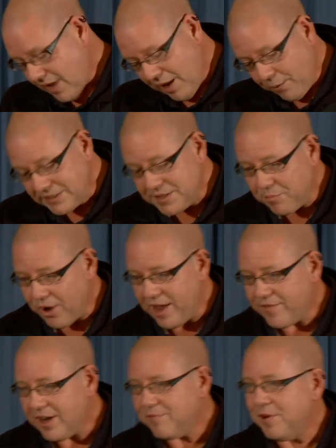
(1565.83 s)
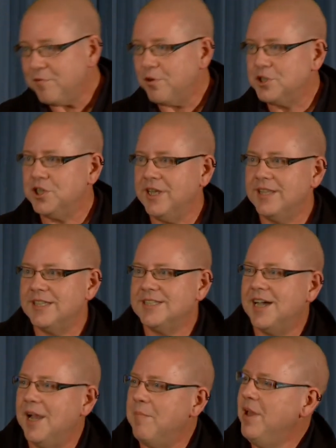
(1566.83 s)
I wasn't brave enough, unfortunately, at the
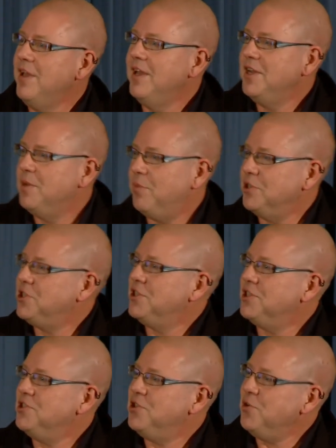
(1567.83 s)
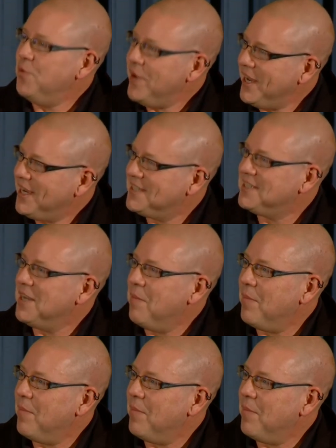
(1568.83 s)
time to push it to 2 weeks,